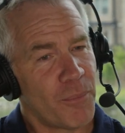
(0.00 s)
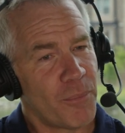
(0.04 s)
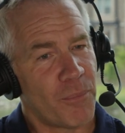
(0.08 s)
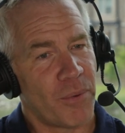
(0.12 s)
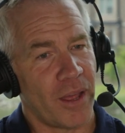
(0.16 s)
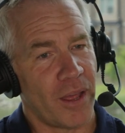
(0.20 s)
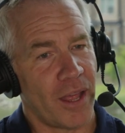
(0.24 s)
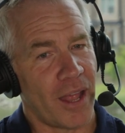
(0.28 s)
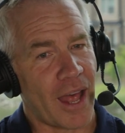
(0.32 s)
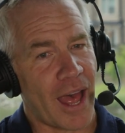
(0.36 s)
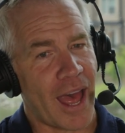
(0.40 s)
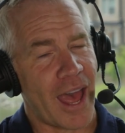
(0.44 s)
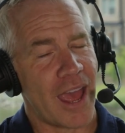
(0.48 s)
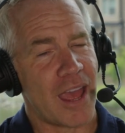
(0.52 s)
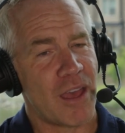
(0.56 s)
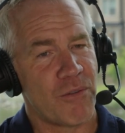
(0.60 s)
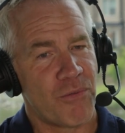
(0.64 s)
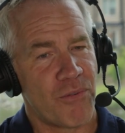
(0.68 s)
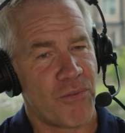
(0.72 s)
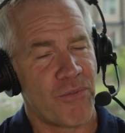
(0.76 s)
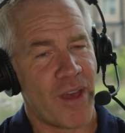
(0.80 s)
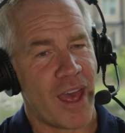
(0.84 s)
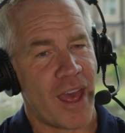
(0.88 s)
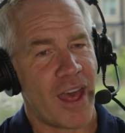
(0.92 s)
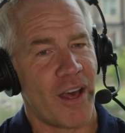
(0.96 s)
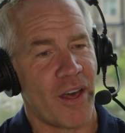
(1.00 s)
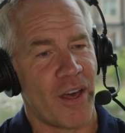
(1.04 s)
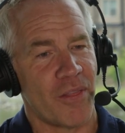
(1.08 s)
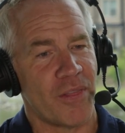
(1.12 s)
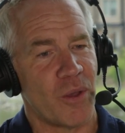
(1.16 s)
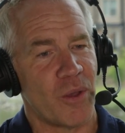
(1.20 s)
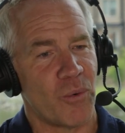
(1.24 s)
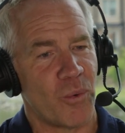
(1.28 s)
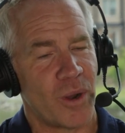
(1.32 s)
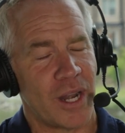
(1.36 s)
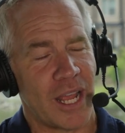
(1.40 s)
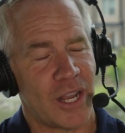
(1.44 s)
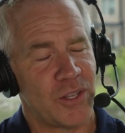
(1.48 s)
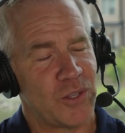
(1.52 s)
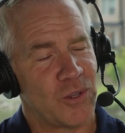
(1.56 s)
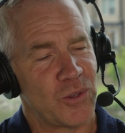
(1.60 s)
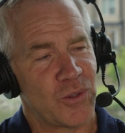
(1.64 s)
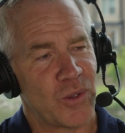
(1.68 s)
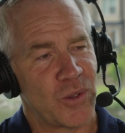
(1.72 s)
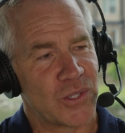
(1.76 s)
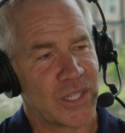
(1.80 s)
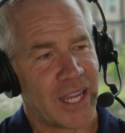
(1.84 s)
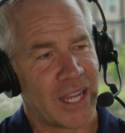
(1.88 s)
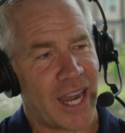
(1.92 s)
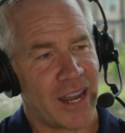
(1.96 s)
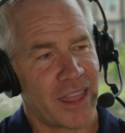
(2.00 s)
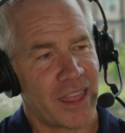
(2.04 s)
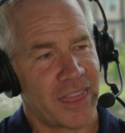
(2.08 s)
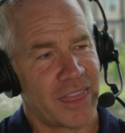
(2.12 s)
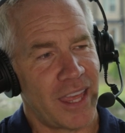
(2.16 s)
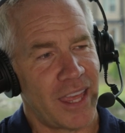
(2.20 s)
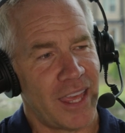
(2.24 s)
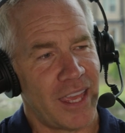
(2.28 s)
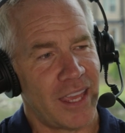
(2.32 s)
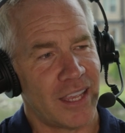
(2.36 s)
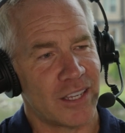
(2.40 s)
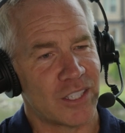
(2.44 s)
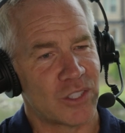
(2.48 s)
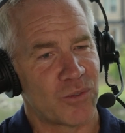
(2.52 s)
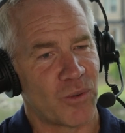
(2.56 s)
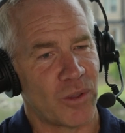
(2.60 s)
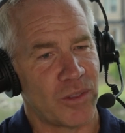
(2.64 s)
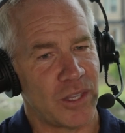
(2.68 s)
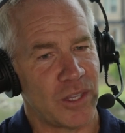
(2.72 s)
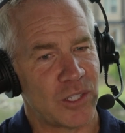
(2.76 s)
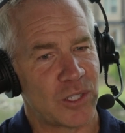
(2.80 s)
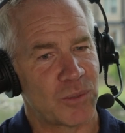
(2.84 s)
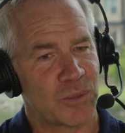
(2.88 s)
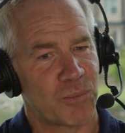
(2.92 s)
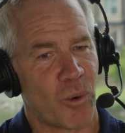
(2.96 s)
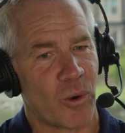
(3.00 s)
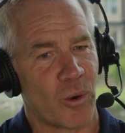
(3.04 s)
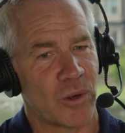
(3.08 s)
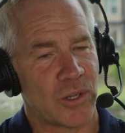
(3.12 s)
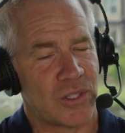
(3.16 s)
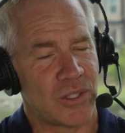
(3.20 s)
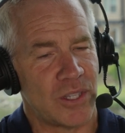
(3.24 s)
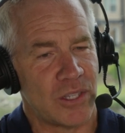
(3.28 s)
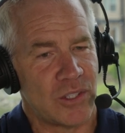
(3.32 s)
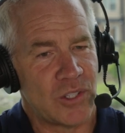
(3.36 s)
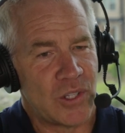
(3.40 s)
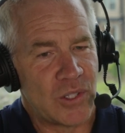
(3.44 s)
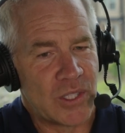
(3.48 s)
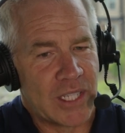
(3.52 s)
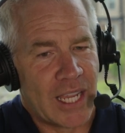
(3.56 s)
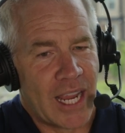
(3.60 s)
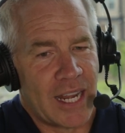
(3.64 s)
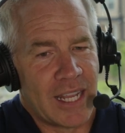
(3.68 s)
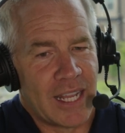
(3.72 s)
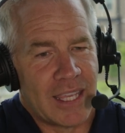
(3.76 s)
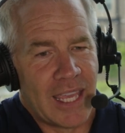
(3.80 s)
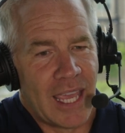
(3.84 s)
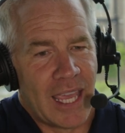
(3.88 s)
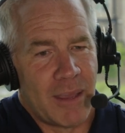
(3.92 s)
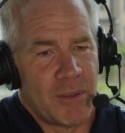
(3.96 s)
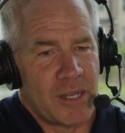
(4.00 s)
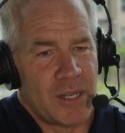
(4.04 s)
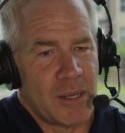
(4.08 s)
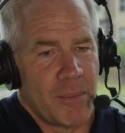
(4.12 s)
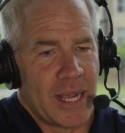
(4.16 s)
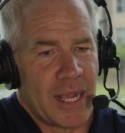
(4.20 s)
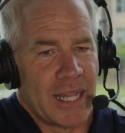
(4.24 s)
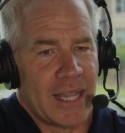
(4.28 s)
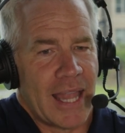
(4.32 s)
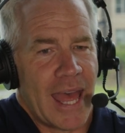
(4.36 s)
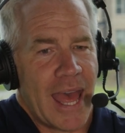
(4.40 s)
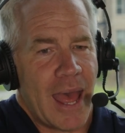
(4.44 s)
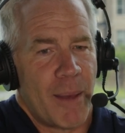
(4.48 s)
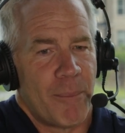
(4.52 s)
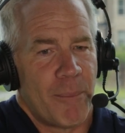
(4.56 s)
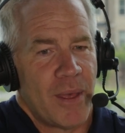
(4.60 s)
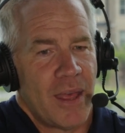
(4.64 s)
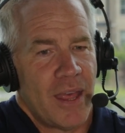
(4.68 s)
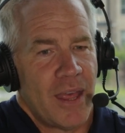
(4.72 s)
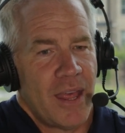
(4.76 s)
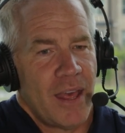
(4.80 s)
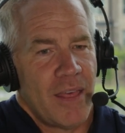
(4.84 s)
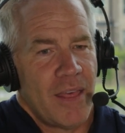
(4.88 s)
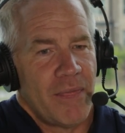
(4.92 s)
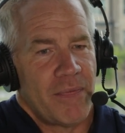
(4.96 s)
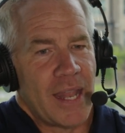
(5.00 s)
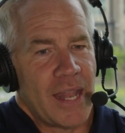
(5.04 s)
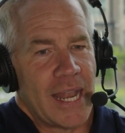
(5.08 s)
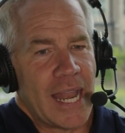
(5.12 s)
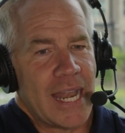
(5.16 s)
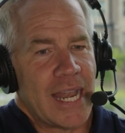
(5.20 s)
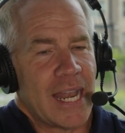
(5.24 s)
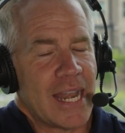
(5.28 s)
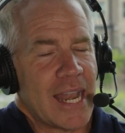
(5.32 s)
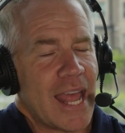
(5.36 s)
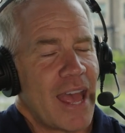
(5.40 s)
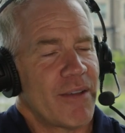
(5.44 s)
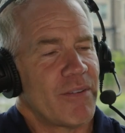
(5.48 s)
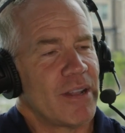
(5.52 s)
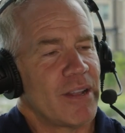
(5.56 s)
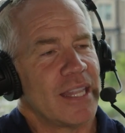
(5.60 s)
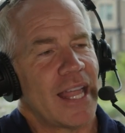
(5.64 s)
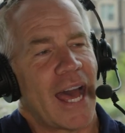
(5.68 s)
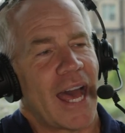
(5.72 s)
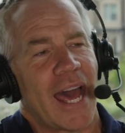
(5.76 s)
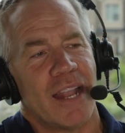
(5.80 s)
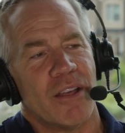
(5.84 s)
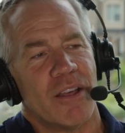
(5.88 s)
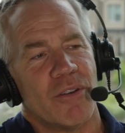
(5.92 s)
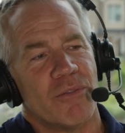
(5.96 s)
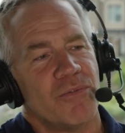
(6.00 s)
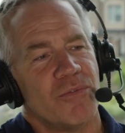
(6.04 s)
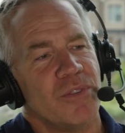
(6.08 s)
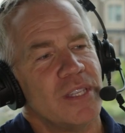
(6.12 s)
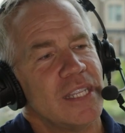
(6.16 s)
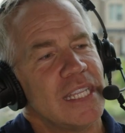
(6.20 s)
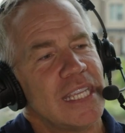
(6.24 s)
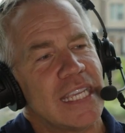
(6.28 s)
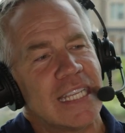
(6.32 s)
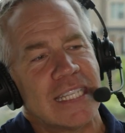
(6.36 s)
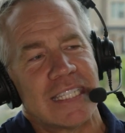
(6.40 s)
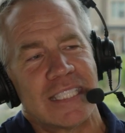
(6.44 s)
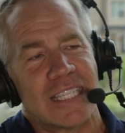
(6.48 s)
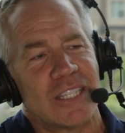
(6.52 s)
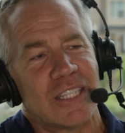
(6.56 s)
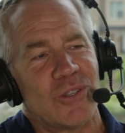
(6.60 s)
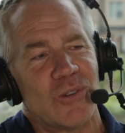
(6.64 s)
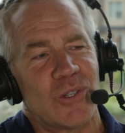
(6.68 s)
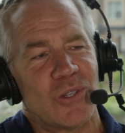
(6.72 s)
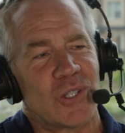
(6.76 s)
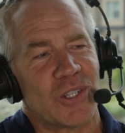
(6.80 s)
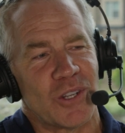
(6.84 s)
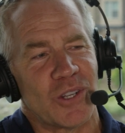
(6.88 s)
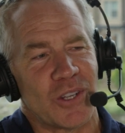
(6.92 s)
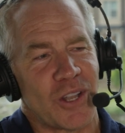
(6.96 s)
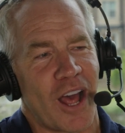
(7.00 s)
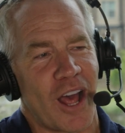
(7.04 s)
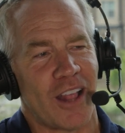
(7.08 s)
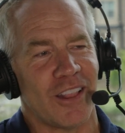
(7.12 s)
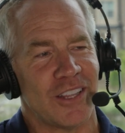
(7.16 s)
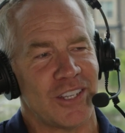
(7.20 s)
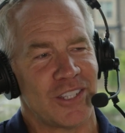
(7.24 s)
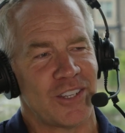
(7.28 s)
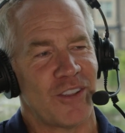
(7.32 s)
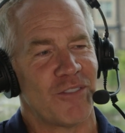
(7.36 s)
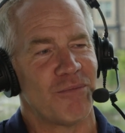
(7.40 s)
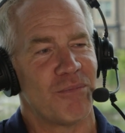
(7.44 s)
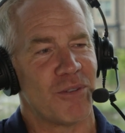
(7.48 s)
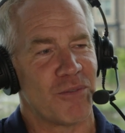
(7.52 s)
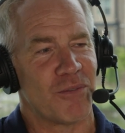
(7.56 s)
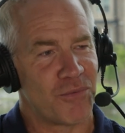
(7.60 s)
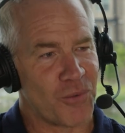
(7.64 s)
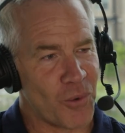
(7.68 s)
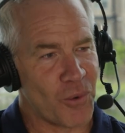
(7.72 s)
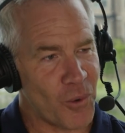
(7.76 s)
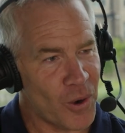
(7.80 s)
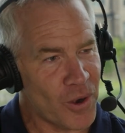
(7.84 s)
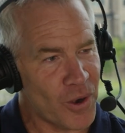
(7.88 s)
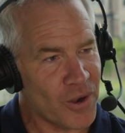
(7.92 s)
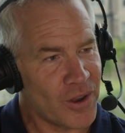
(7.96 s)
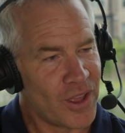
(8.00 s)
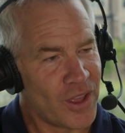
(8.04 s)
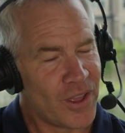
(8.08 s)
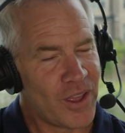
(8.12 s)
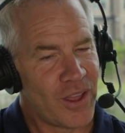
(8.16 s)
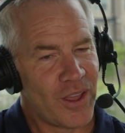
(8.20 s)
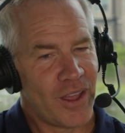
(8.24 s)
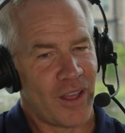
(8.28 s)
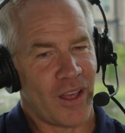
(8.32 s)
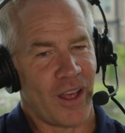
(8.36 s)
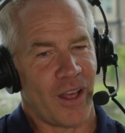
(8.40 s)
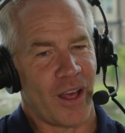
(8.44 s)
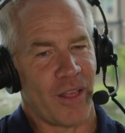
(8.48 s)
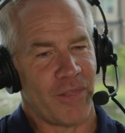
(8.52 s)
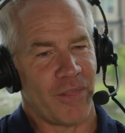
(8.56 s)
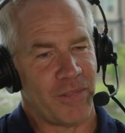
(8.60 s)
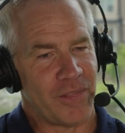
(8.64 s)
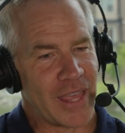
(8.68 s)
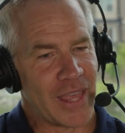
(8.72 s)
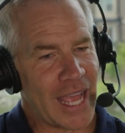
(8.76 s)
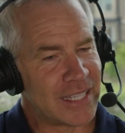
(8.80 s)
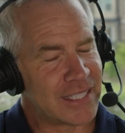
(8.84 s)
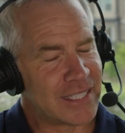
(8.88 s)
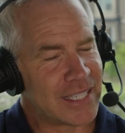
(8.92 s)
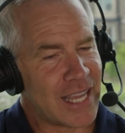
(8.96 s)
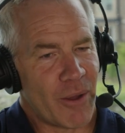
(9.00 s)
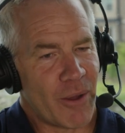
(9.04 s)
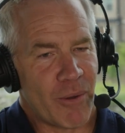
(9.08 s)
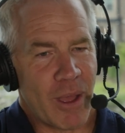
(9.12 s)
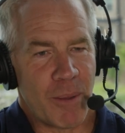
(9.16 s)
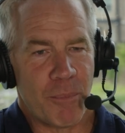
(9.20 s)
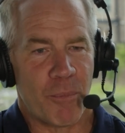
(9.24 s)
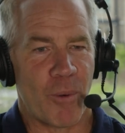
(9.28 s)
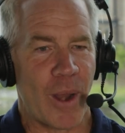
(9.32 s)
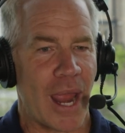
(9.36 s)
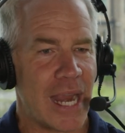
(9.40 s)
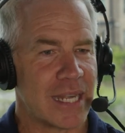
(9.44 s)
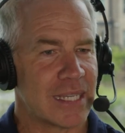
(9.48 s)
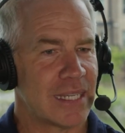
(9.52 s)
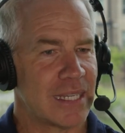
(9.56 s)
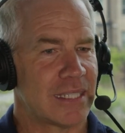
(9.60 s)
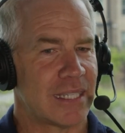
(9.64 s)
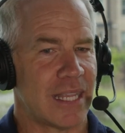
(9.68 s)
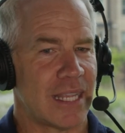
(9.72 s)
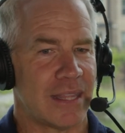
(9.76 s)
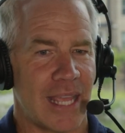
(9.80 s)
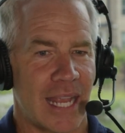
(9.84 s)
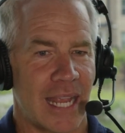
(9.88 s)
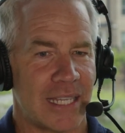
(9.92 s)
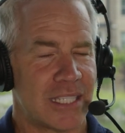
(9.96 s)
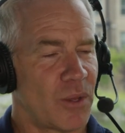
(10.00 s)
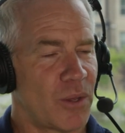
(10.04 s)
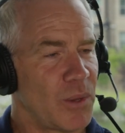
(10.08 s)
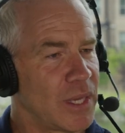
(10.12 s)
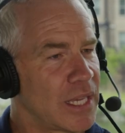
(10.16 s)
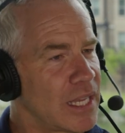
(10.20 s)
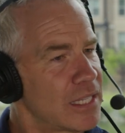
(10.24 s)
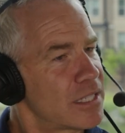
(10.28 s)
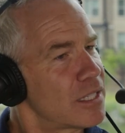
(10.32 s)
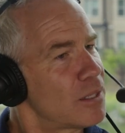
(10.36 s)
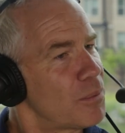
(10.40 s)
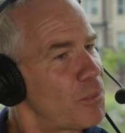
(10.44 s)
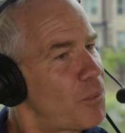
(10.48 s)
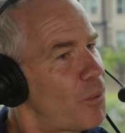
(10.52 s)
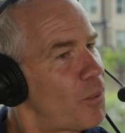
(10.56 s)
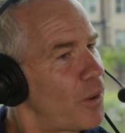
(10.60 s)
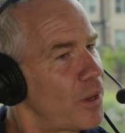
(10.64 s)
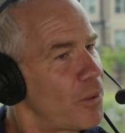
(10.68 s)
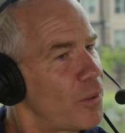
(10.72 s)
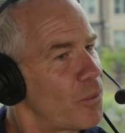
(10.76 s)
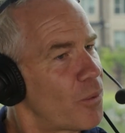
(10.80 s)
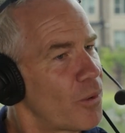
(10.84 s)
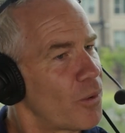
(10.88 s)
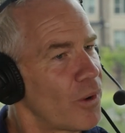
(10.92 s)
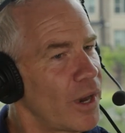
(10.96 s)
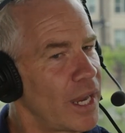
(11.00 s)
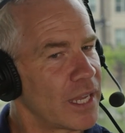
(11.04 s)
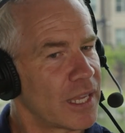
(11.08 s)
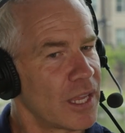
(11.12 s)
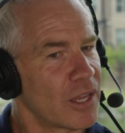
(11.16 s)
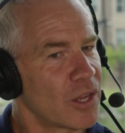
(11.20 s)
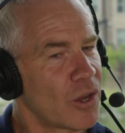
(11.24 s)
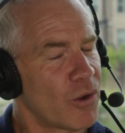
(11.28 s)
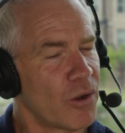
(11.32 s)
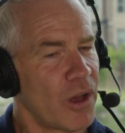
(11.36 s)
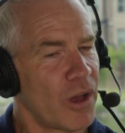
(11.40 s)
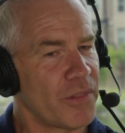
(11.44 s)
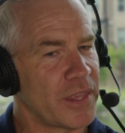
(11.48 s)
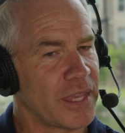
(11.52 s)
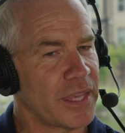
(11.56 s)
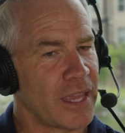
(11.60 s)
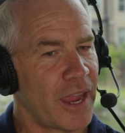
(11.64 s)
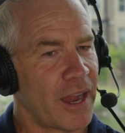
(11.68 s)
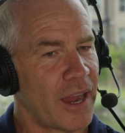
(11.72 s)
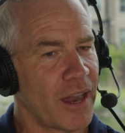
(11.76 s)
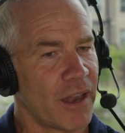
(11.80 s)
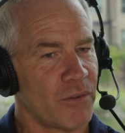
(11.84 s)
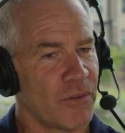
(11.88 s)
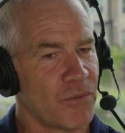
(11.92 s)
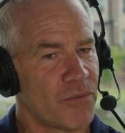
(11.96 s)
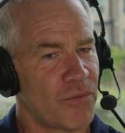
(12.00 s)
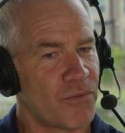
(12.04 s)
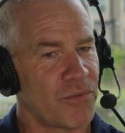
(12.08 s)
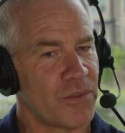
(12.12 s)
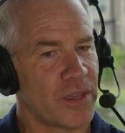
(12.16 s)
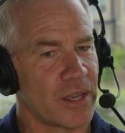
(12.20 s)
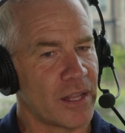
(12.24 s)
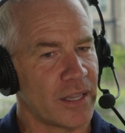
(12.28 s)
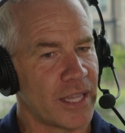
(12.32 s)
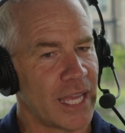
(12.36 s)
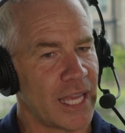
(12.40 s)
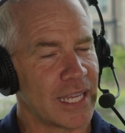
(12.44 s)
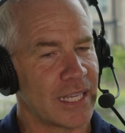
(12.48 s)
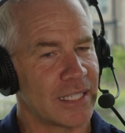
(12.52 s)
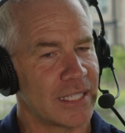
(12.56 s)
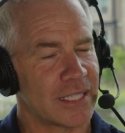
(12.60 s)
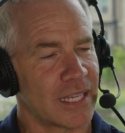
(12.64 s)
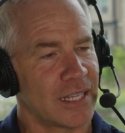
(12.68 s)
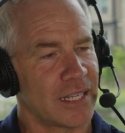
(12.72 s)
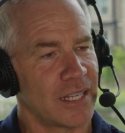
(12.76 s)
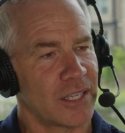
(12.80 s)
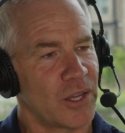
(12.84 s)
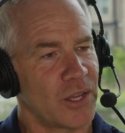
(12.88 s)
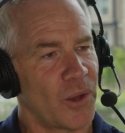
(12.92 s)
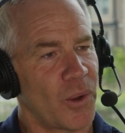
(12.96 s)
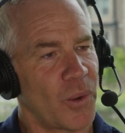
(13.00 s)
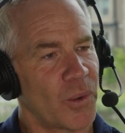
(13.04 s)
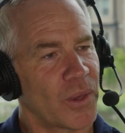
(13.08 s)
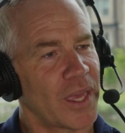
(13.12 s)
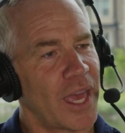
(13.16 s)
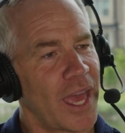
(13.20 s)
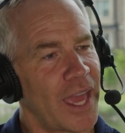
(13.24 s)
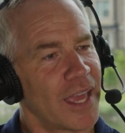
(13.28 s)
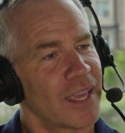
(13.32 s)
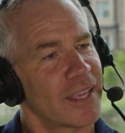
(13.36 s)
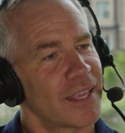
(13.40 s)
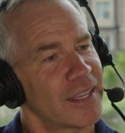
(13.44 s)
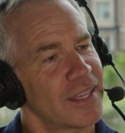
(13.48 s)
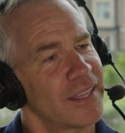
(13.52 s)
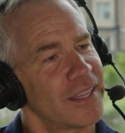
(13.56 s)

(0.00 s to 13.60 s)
But I have found that when I do those kind of things for these sports that just kind of came into my lap that I didn't have a lot of institutional knowledge of before, uh, that's how I practice. And that's how I get to the point where I can go on the air and feel like it's going to go okay.